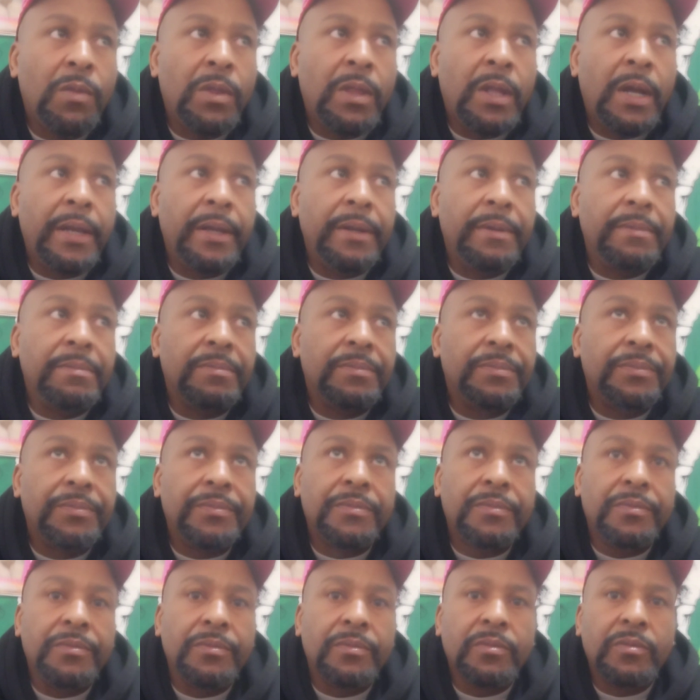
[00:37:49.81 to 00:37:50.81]
Like
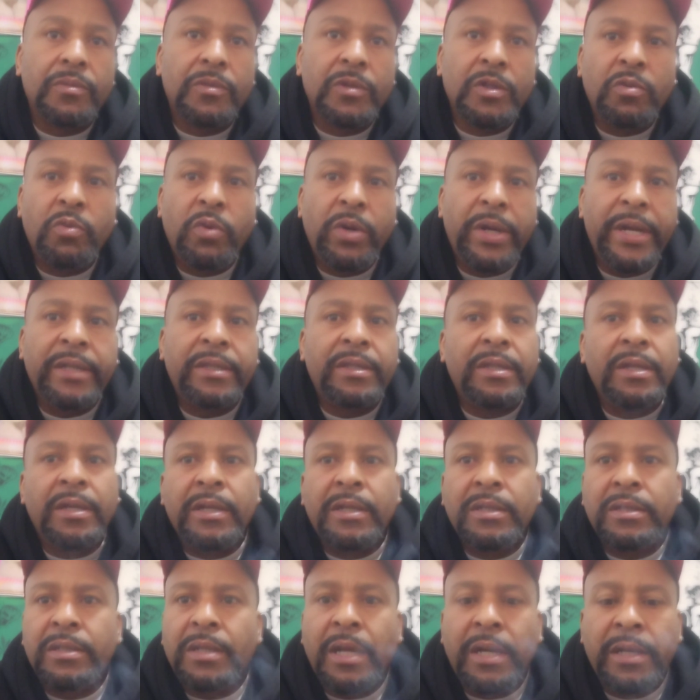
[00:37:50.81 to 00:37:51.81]
the way I
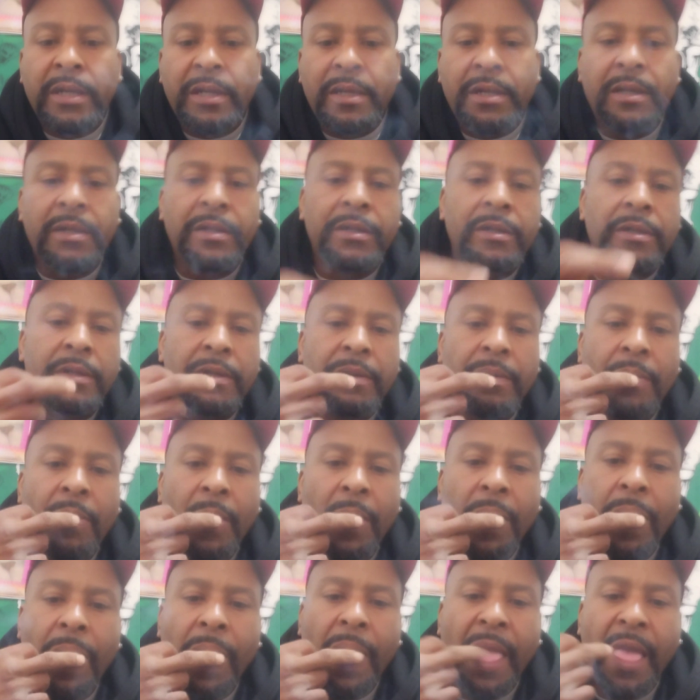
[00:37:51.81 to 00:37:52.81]
think is like uh
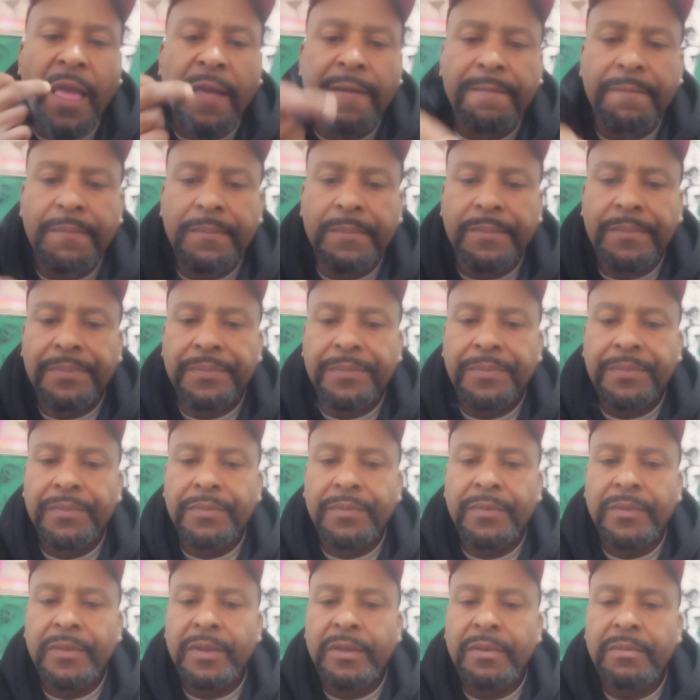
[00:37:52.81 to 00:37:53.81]

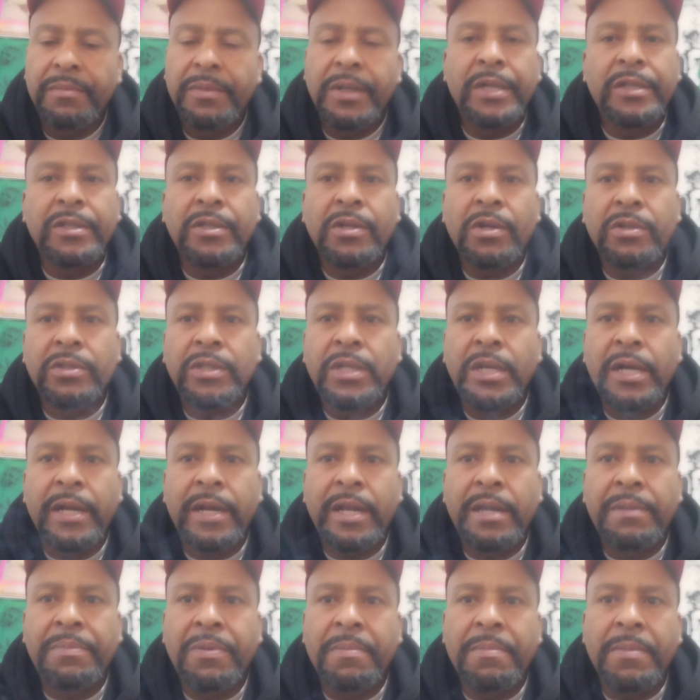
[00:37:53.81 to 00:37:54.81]
because y'all see how
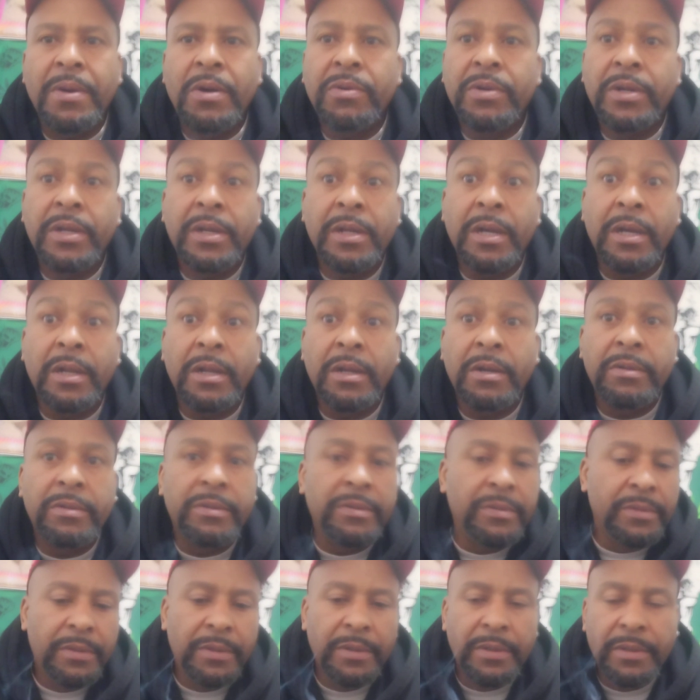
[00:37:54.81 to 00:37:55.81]
they promote
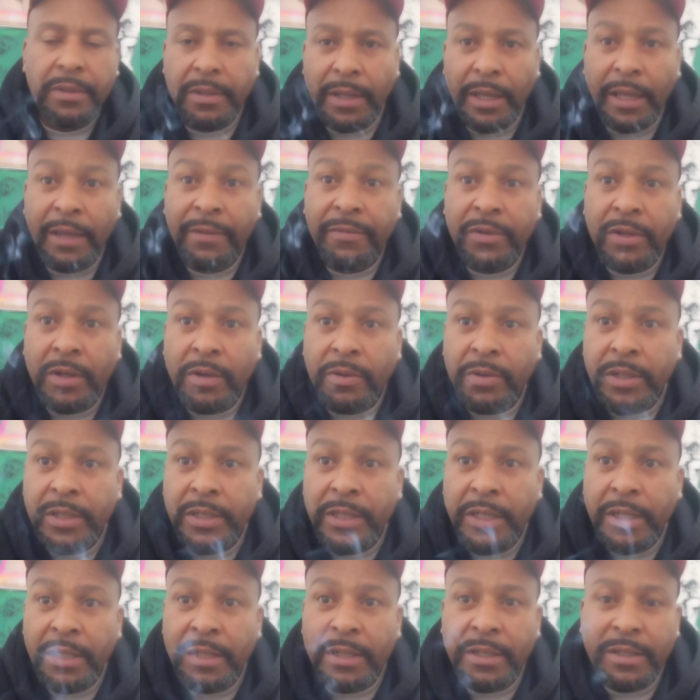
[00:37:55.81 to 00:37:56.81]
Canelo even though he
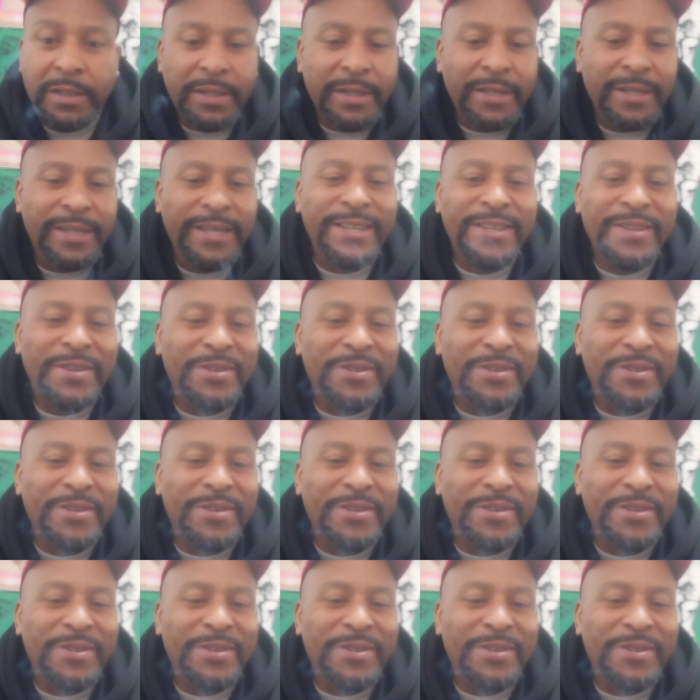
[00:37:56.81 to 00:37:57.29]
cheated, nigga,